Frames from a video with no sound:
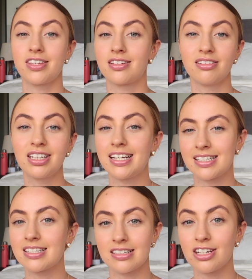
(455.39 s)
The
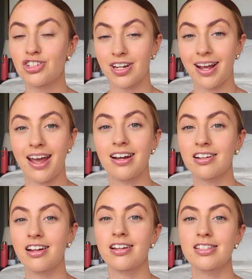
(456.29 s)
list is literally
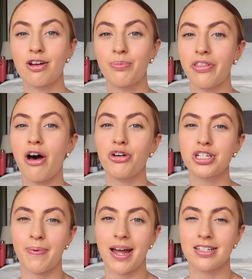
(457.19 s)
endless, but that all
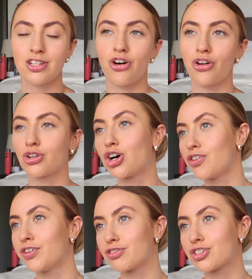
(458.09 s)
depends on
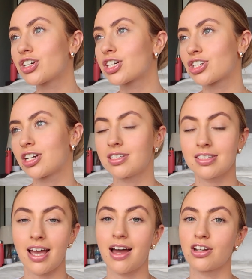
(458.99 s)
COVID
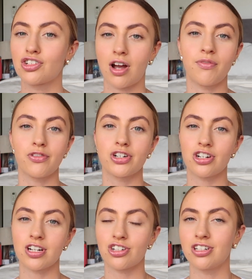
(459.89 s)
restrictions and travel
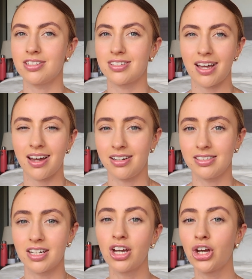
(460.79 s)
restrictions, and